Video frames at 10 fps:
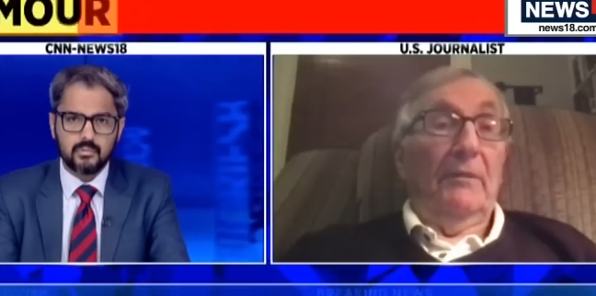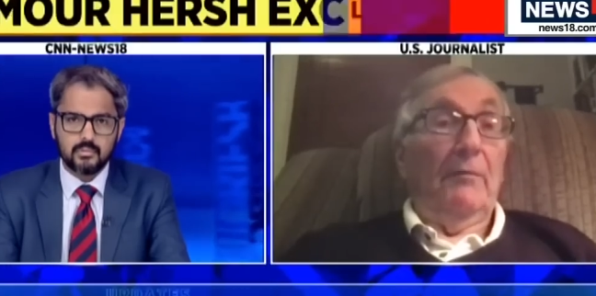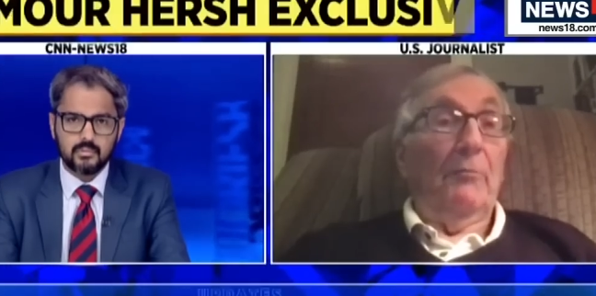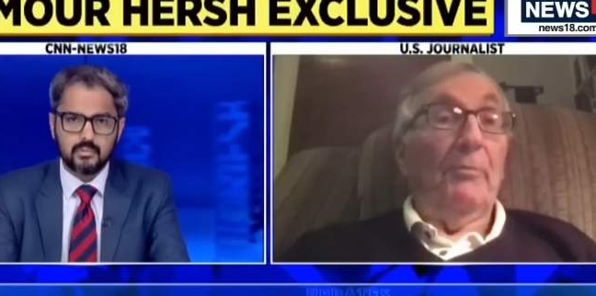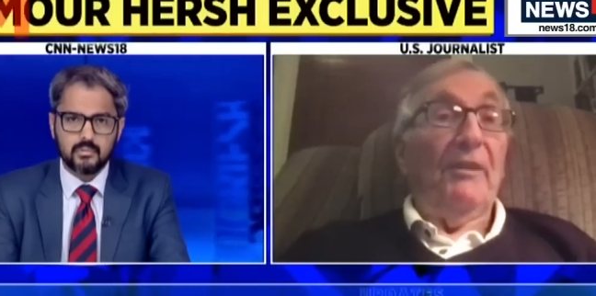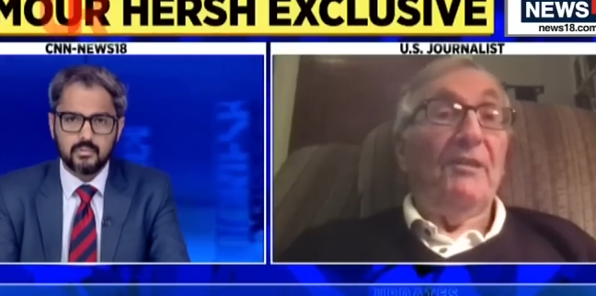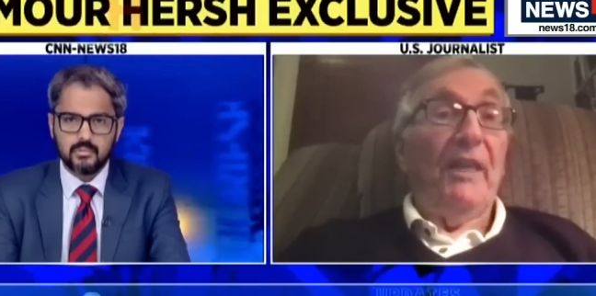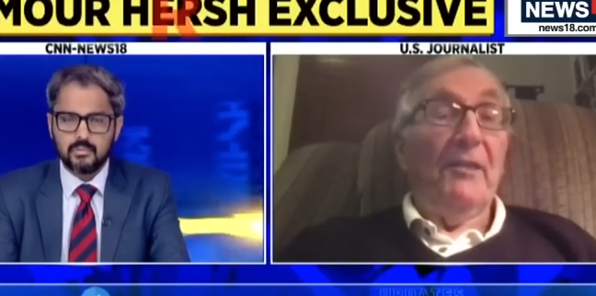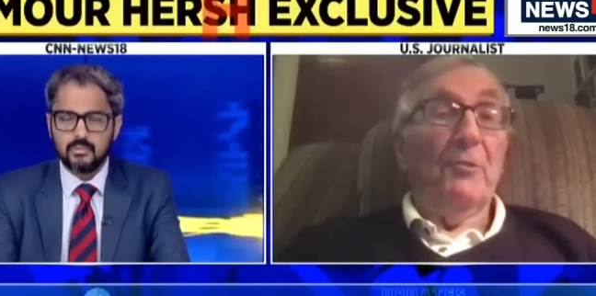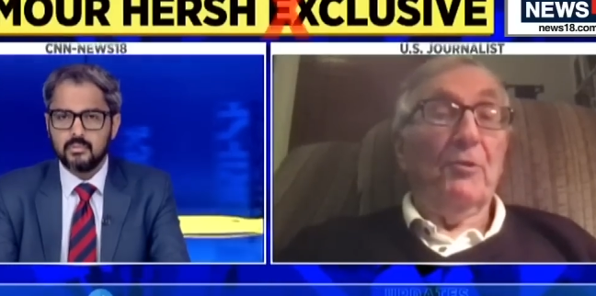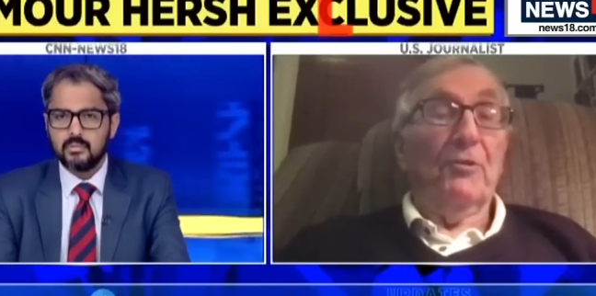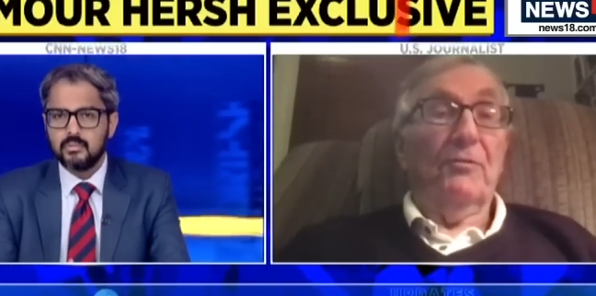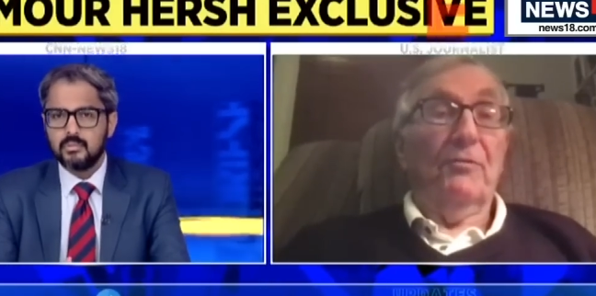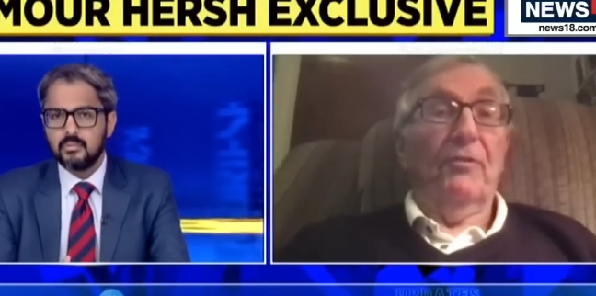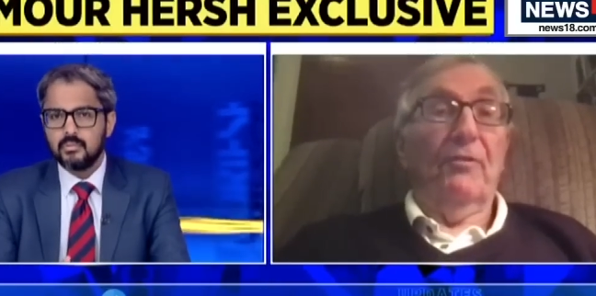Speaker 1: it would be
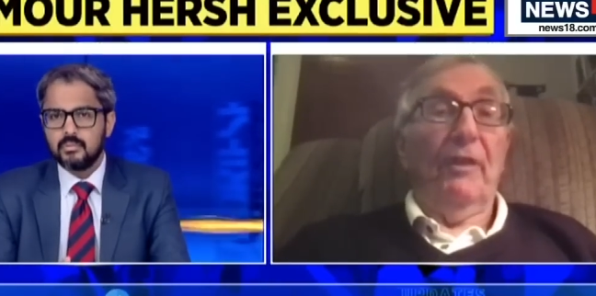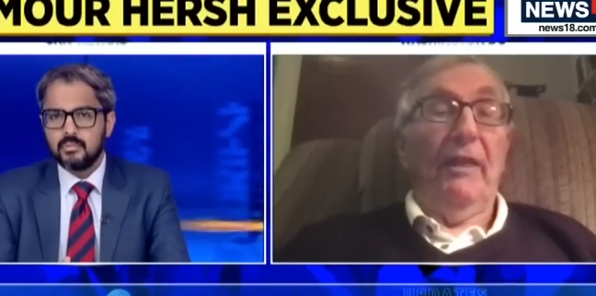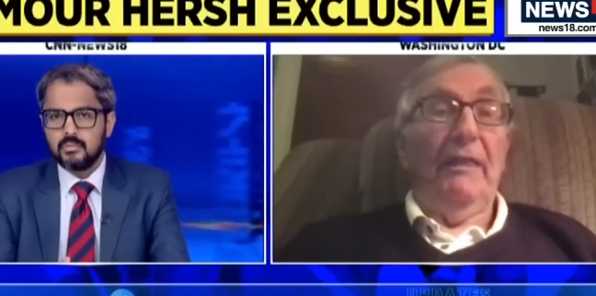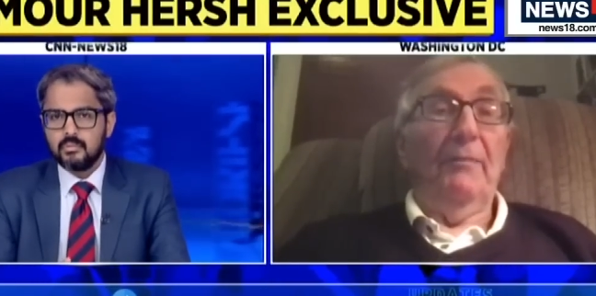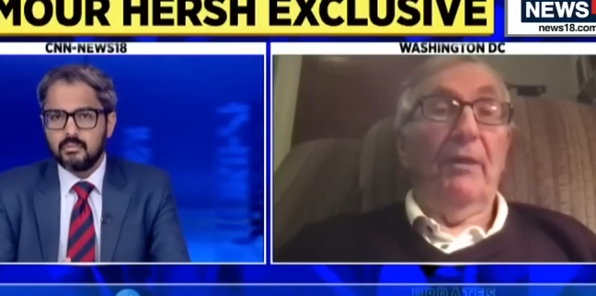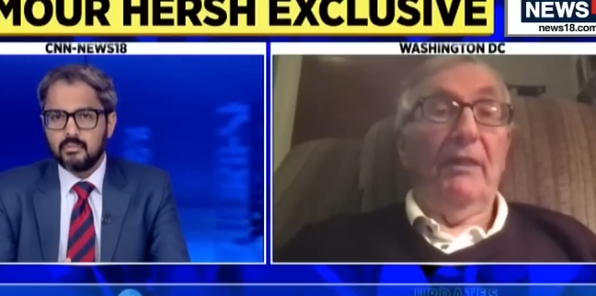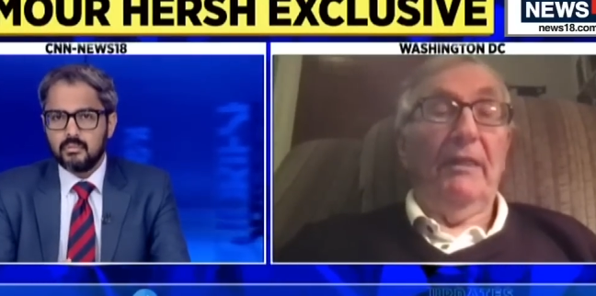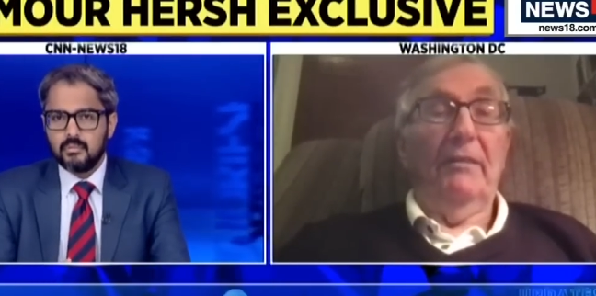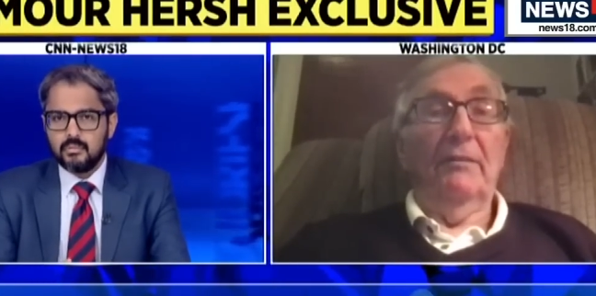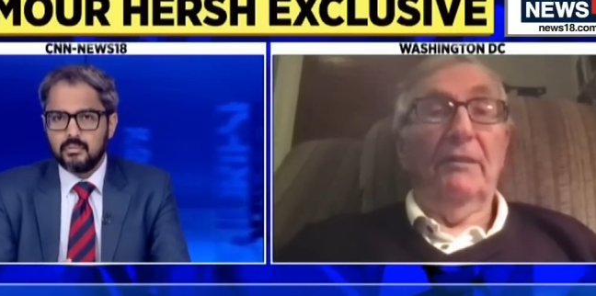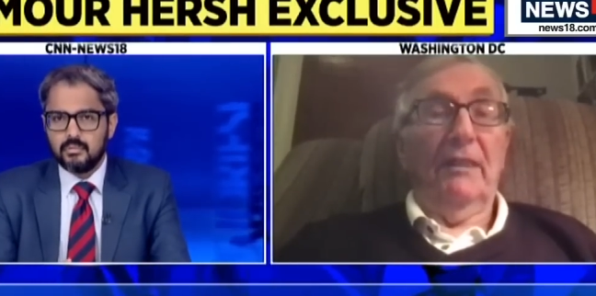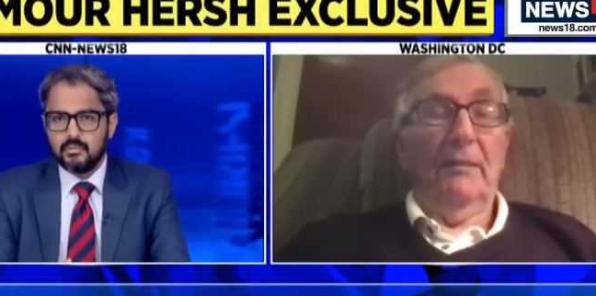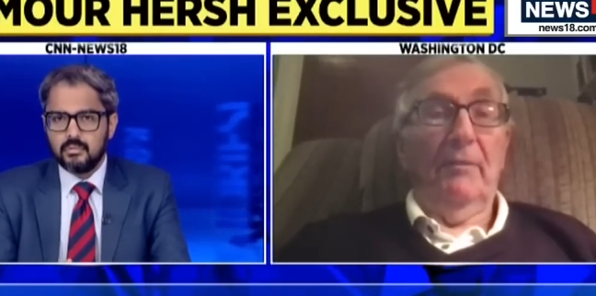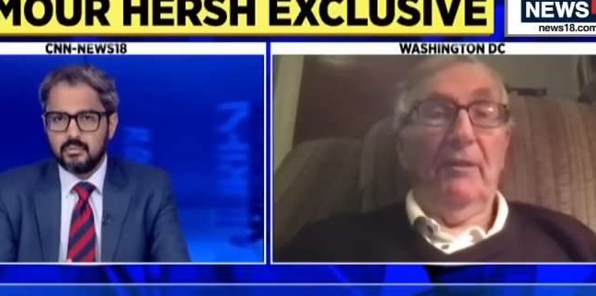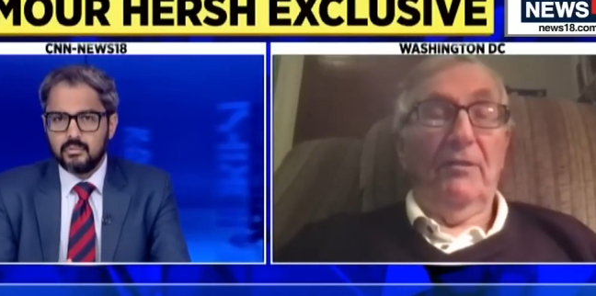dangerous for anybody
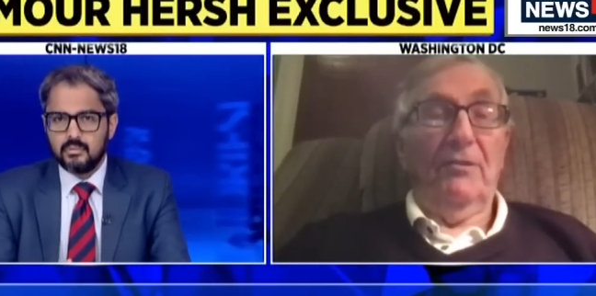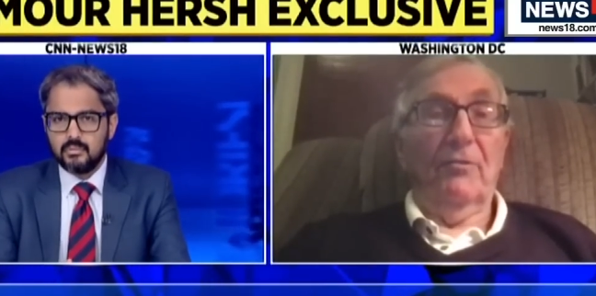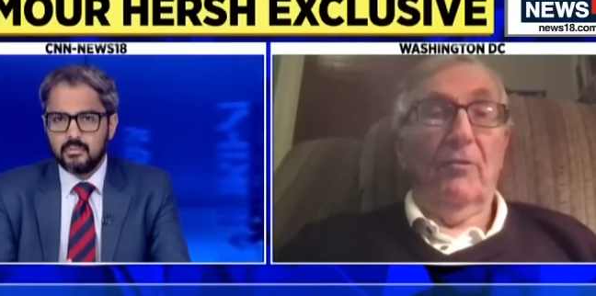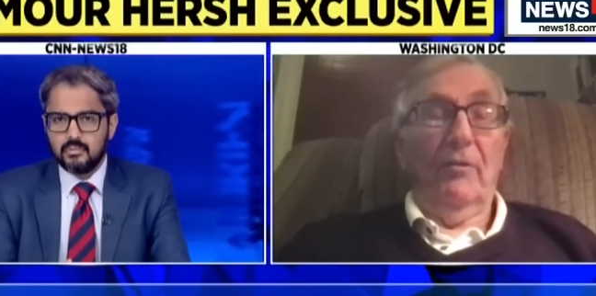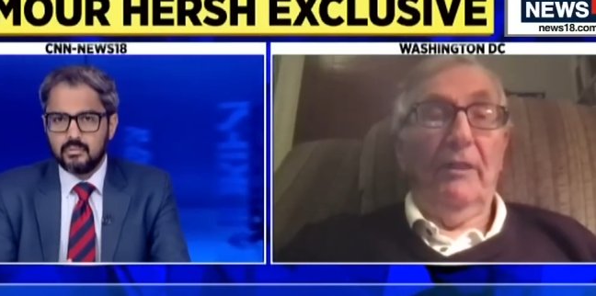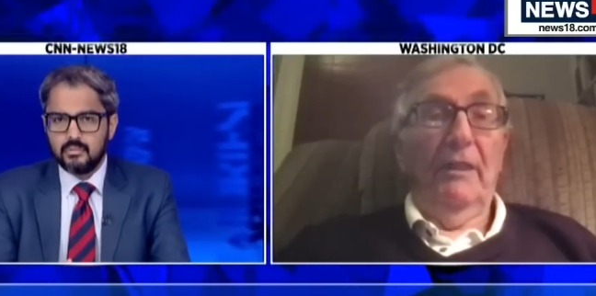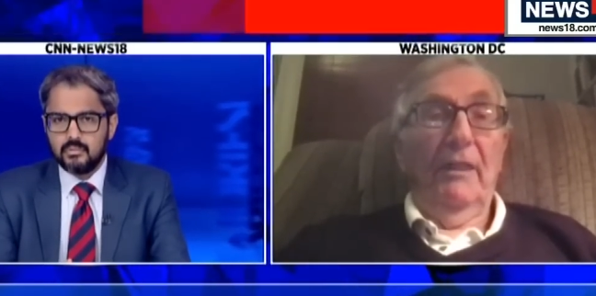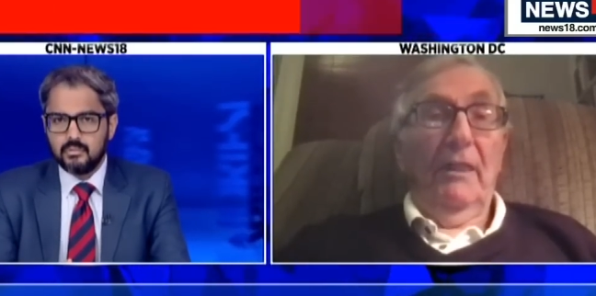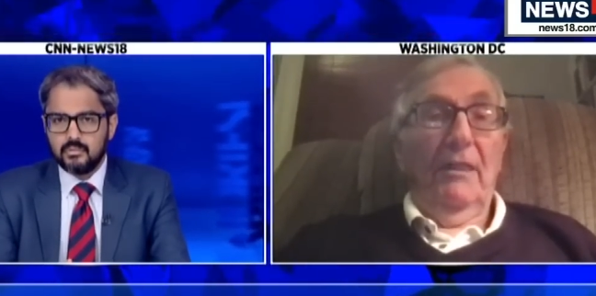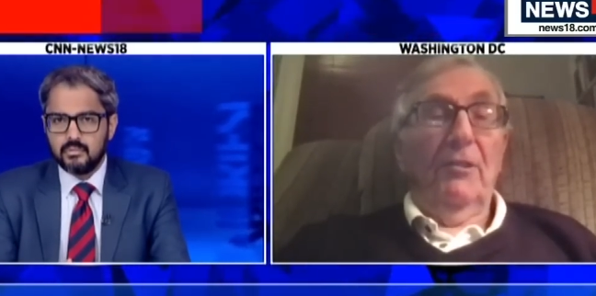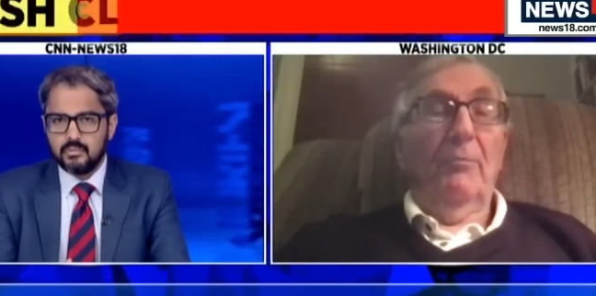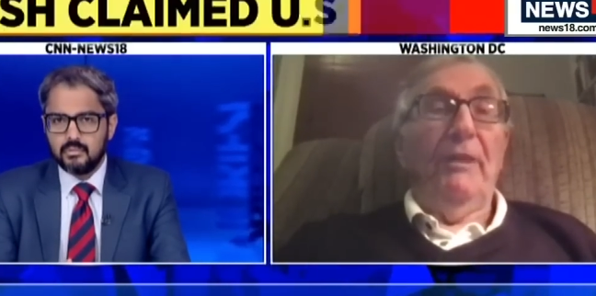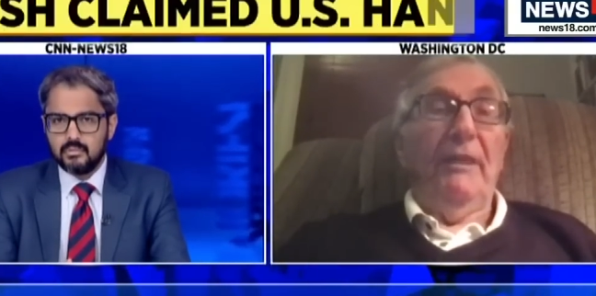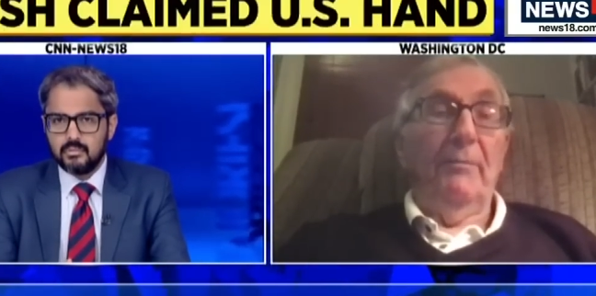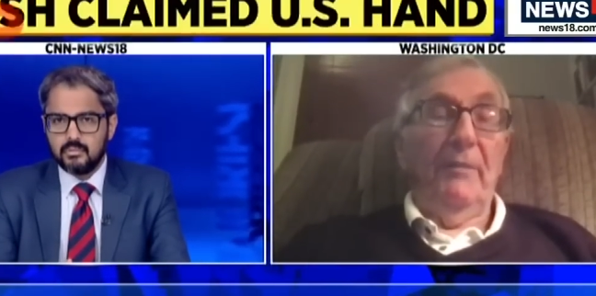telling me this story to
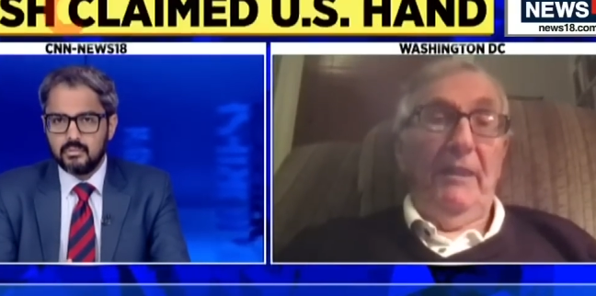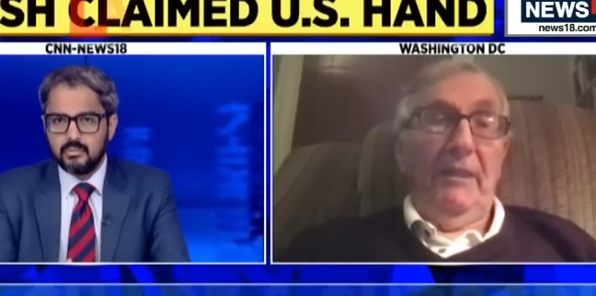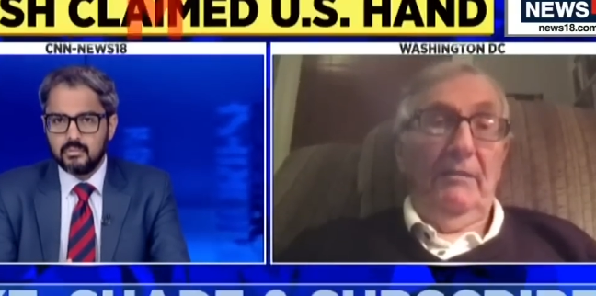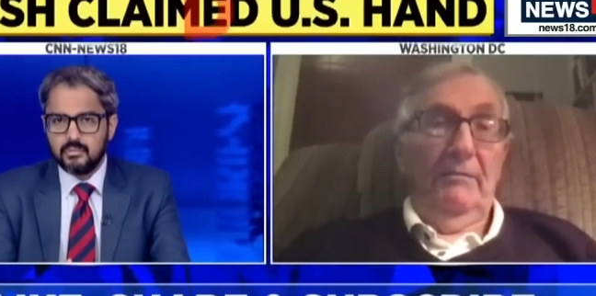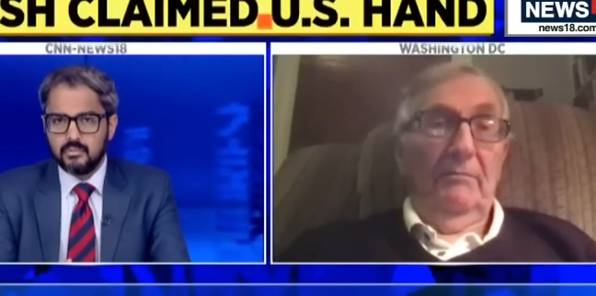be in a meeting